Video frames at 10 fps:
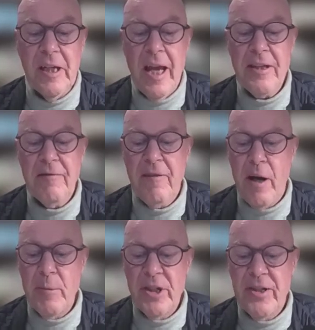as a
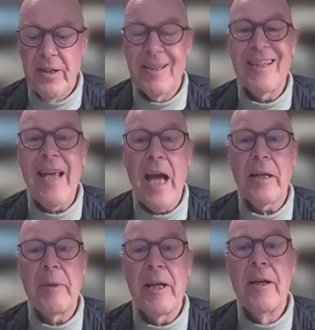farmers
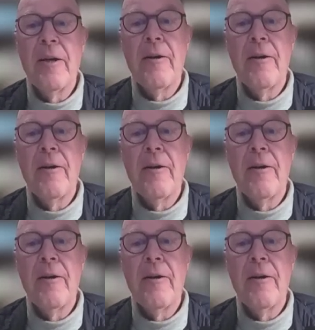academy